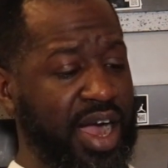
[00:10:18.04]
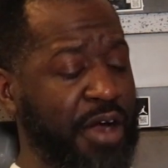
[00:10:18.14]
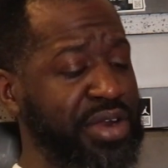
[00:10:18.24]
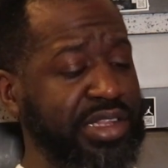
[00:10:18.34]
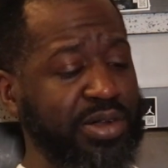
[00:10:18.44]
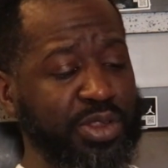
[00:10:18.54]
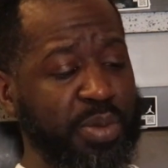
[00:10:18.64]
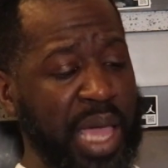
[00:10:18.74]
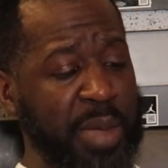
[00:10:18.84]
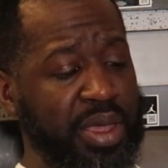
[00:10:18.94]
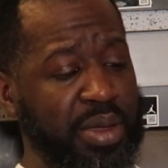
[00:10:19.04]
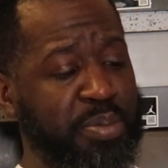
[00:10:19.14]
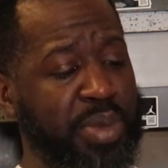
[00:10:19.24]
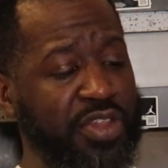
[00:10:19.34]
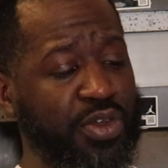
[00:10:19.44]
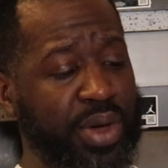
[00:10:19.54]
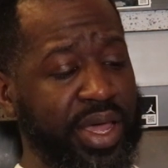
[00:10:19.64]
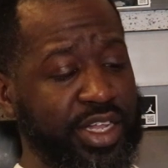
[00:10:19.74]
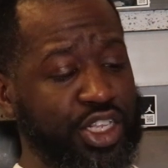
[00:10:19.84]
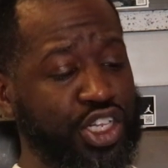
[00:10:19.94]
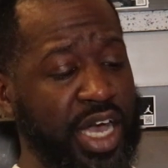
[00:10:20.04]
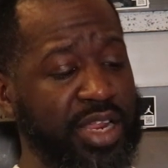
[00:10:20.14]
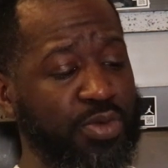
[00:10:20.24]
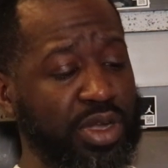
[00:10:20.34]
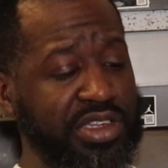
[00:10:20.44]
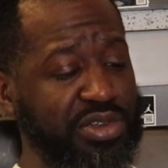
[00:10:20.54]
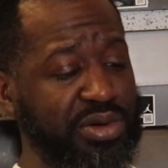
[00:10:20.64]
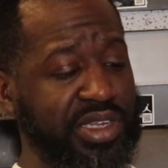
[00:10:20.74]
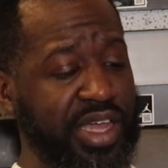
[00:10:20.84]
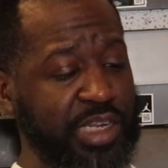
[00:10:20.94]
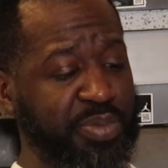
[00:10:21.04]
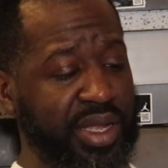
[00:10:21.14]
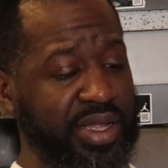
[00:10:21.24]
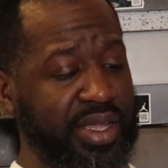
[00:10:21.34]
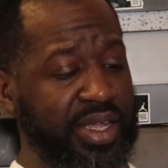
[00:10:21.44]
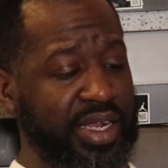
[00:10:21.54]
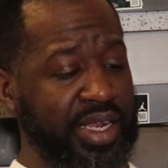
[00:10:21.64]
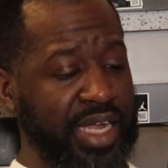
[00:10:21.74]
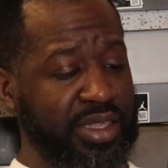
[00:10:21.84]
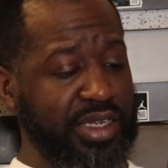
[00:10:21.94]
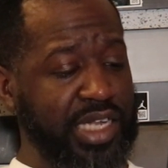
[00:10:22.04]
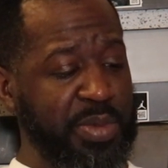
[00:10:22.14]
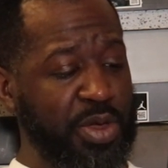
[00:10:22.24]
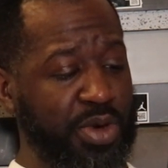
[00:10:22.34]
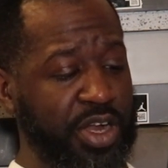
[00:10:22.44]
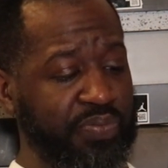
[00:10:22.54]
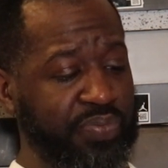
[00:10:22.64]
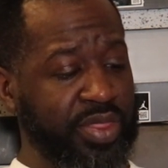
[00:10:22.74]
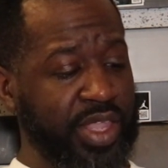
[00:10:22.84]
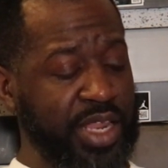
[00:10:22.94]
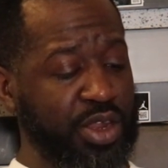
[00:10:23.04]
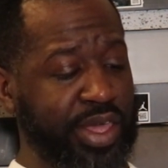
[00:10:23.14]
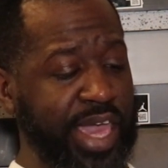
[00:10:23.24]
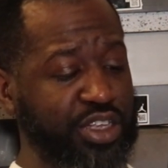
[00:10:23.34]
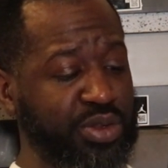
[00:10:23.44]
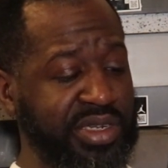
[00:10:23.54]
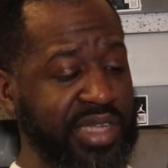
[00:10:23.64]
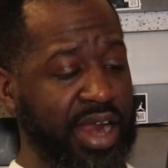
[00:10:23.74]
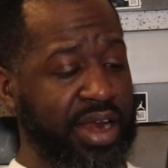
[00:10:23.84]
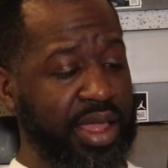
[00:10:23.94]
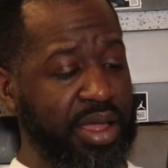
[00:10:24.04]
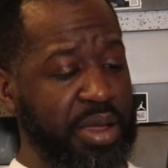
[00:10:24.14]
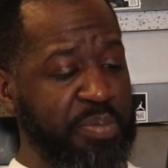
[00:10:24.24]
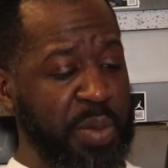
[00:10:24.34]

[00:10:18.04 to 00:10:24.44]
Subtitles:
I already told him, baby. By the way, Johnny wants Tuesdays, but not this coming one, and the occasional Saturday.